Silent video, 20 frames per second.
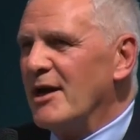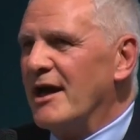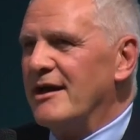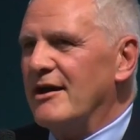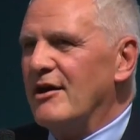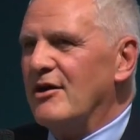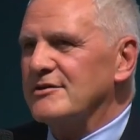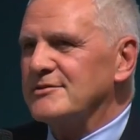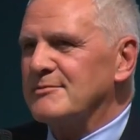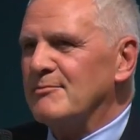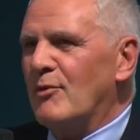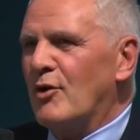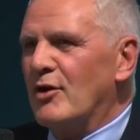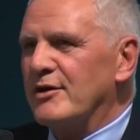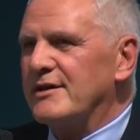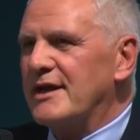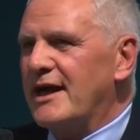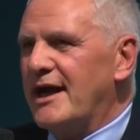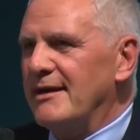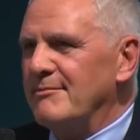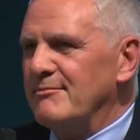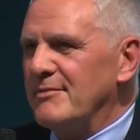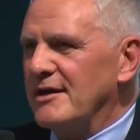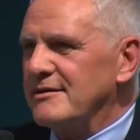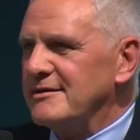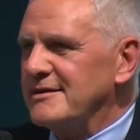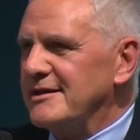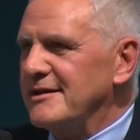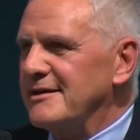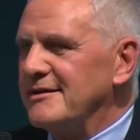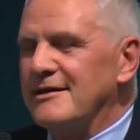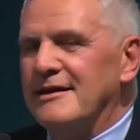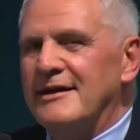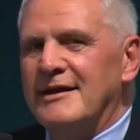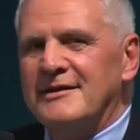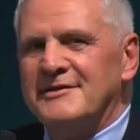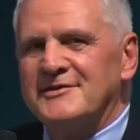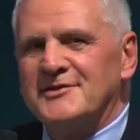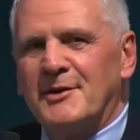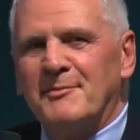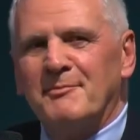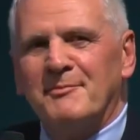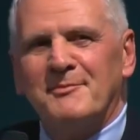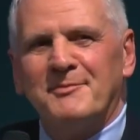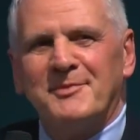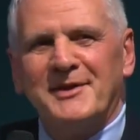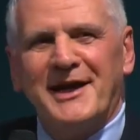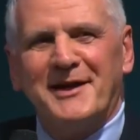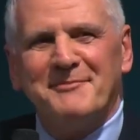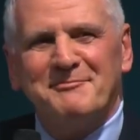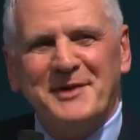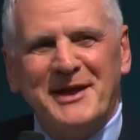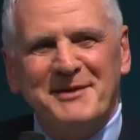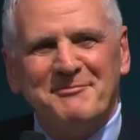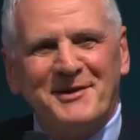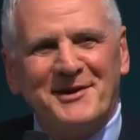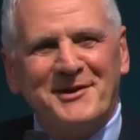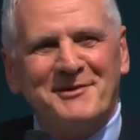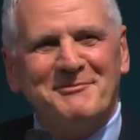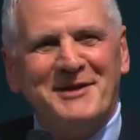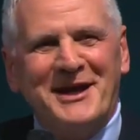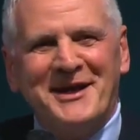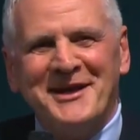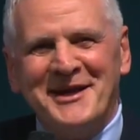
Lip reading: I ask more time, but some people